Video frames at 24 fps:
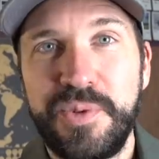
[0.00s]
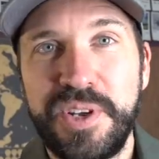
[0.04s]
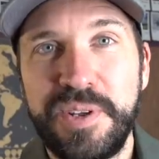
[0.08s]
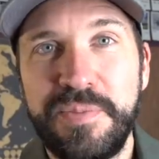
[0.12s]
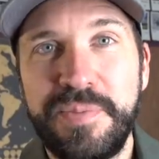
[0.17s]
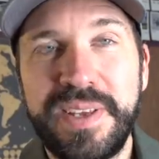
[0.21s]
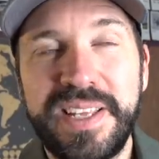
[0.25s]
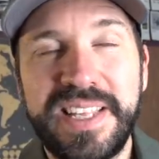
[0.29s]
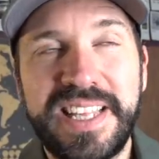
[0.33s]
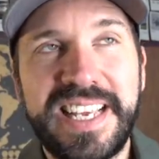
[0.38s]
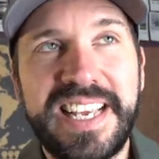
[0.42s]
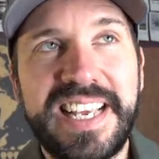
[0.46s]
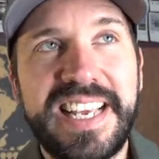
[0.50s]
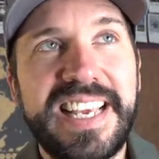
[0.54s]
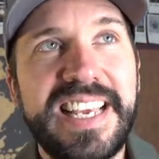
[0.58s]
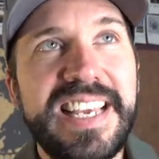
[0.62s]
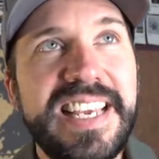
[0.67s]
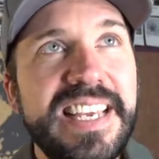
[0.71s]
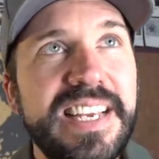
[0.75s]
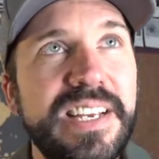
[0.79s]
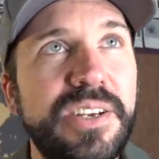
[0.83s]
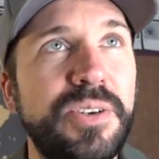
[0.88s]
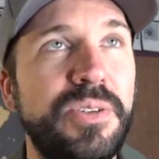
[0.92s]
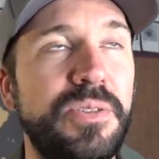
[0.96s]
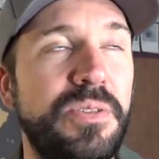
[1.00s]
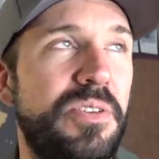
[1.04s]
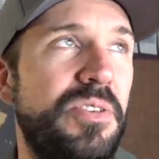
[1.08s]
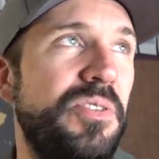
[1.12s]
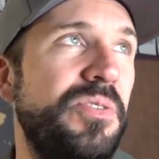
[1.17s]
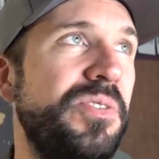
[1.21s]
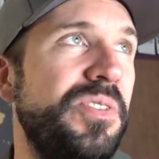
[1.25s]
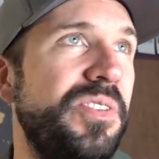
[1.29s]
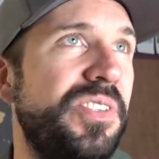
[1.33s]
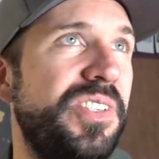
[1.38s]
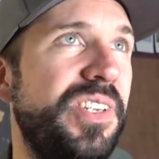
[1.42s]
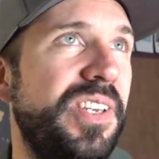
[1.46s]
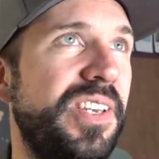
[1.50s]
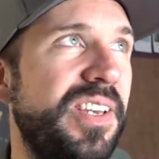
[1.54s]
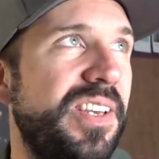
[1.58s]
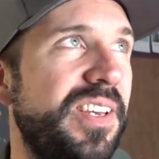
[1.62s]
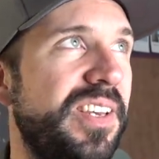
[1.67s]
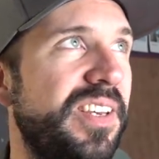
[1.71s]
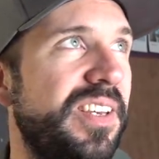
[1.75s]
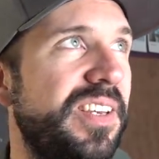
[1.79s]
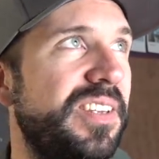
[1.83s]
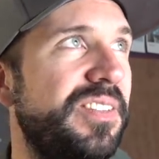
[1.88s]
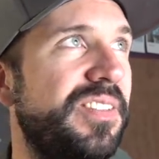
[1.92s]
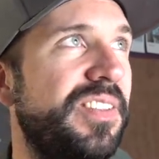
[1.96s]
Would it be the Eagle
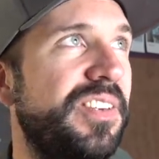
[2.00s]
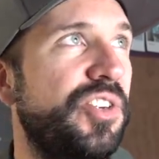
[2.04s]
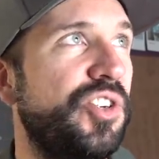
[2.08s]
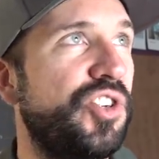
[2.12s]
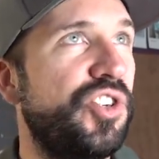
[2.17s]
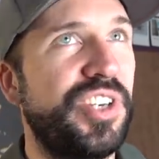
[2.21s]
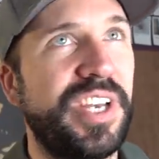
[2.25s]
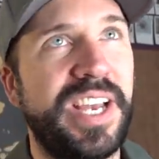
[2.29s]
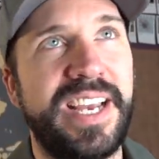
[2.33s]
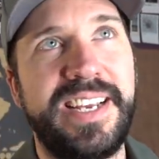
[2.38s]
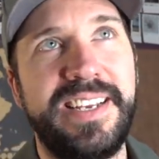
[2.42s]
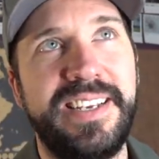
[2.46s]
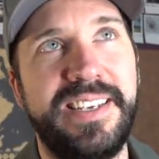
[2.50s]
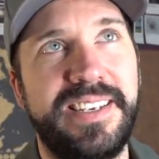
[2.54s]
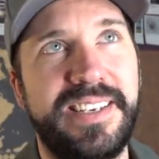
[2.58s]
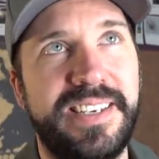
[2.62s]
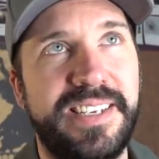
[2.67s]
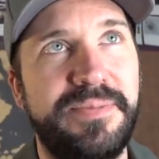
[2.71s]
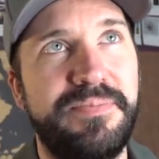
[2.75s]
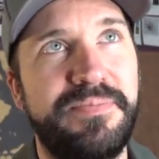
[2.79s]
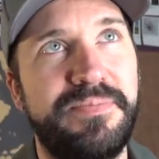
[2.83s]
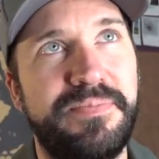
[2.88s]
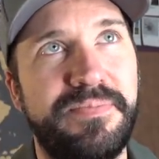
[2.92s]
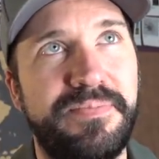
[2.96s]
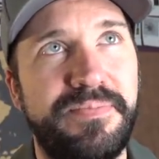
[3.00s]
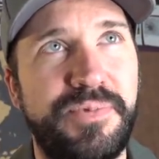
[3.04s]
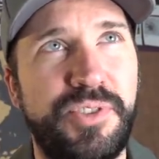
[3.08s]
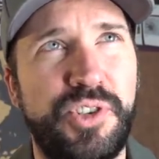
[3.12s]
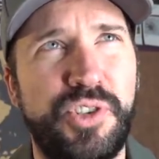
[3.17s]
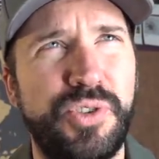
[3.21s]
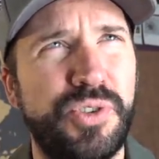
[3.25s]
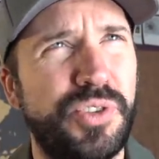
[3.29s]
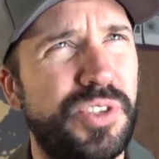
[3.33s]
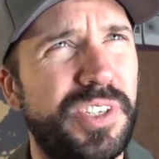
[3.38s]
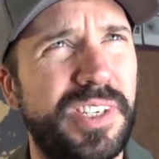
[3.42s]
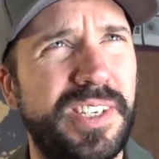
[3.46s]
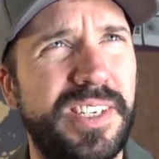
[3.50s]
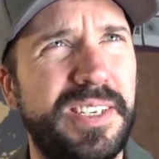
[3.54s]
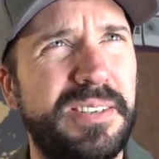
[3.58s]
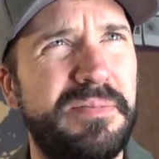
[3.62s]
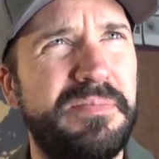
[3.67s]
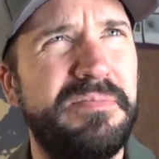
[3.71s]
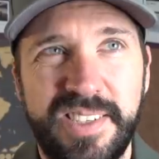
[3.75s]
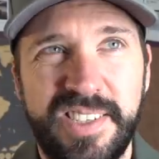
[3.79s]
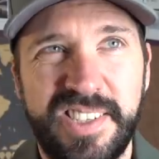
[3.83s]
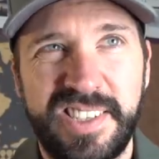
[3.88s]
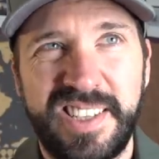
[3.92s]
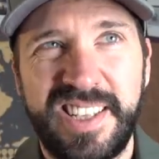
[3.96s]
Hunter, the Shank, Shutter,
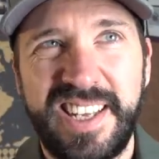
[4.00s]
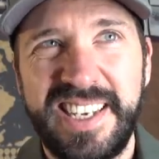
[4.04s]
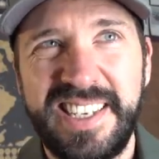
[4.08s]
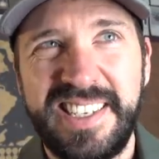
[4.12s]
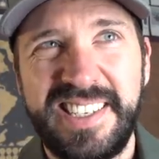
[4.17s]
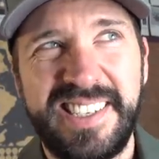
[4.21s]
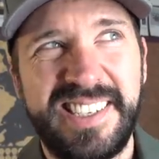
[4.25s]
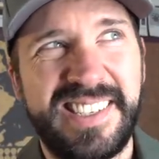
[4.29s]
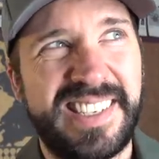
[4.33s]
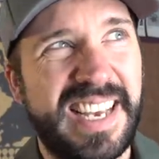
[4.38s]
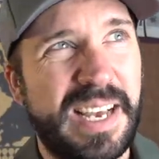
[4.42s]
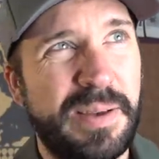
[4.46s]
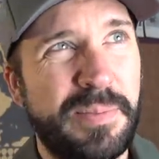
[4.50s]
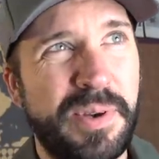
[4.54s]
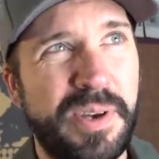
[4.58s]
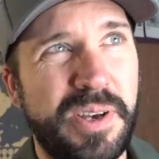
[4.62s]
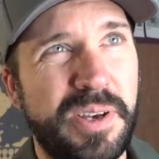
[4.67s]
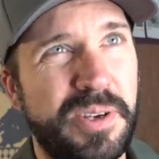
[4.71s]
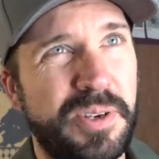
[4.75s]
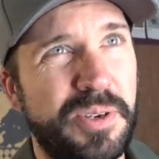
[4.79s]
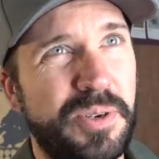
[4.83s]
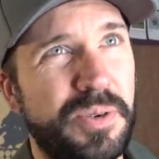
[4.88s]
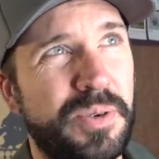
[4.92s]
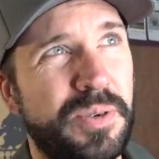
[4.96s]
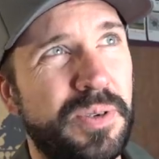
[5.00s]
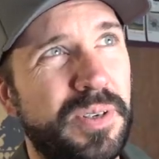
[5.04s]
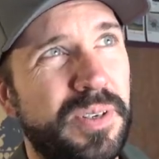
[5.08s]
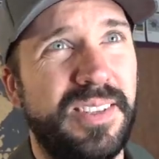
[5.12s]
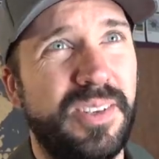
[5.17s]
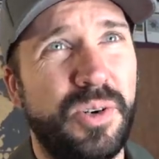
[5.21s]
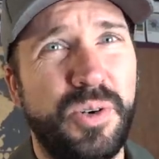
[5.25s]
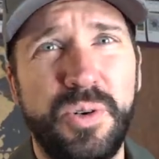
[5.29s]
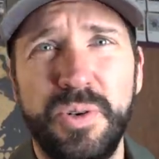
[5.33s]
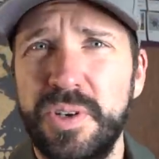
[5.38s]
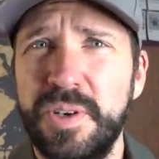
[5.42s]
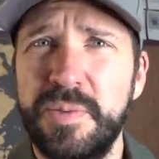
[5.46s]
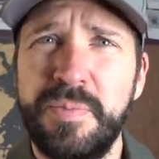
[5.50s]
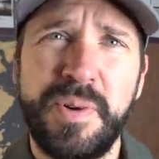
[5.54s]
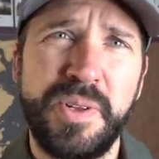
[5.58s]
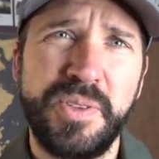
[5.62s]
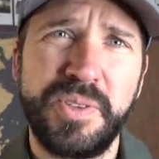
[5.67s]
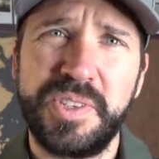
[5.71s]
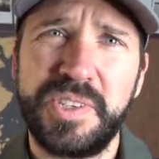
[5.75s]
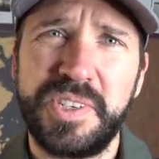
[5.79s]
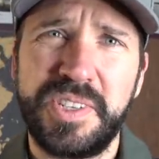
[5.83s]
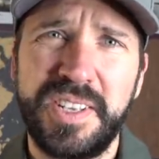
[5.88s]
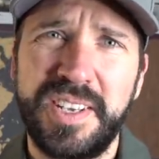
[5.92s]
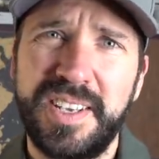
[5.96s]
Slicer's Ammo, the Hook
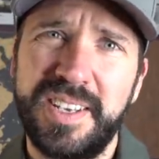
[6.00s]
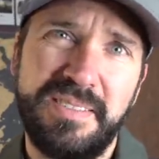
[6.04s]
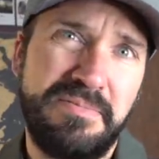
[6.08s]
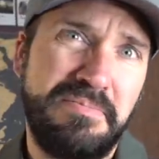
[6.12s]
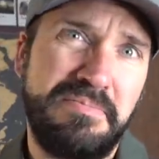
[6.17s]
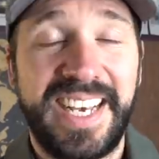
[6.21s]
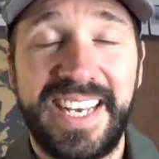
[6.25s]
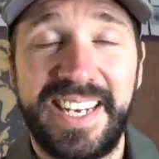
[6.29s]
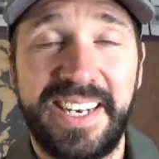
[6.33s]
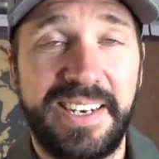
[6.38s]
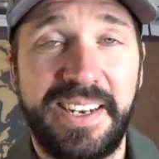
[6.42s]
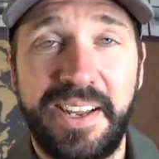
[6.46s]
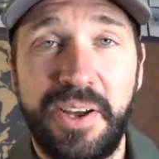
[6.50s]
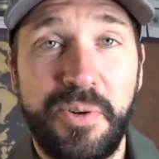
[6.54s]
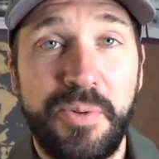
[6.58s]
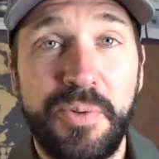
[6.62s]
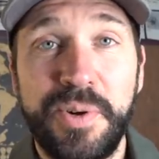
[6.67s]
Monster, I don't know.